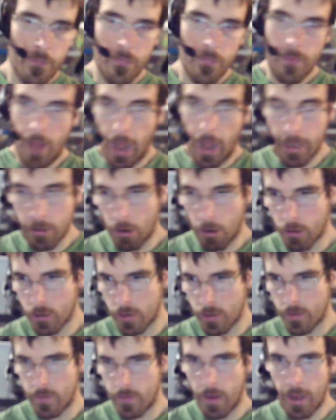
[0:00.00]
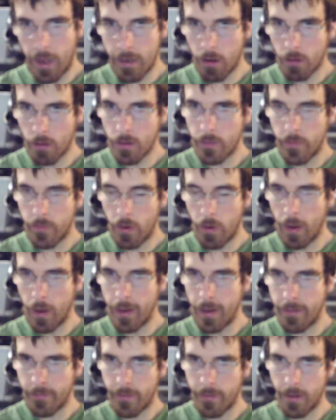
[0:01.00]
I talked to my
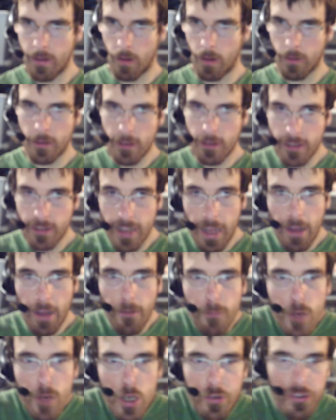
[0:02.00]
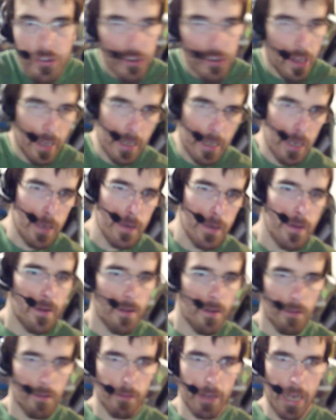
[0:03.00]
wife. I talked to Steph. He was like,
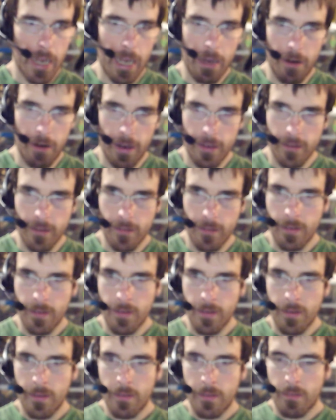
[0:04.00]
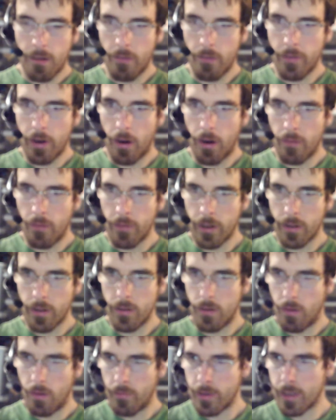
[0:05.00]
"Okay, let
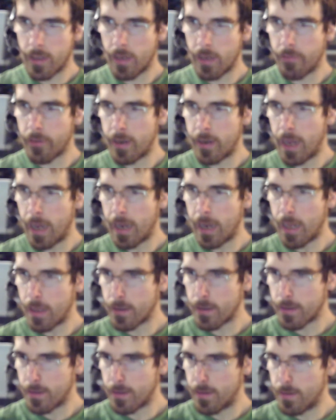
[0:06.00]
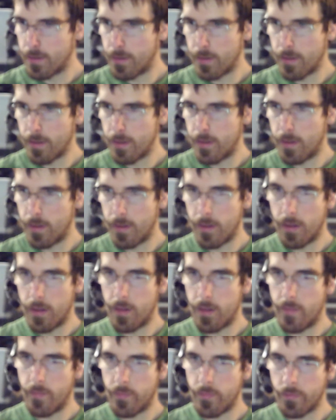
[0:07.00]
me see if your dad has
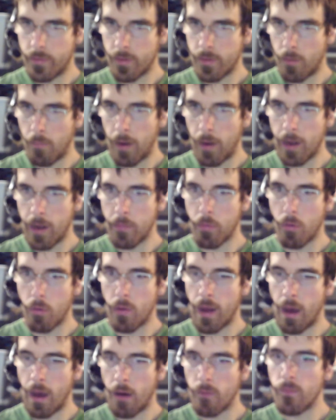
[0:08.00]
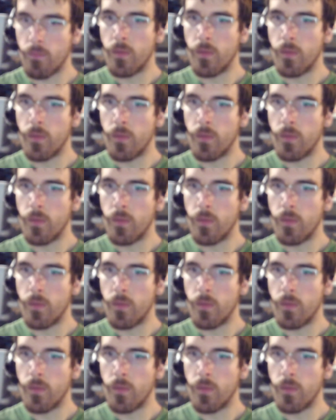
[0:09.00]
some money pulled out."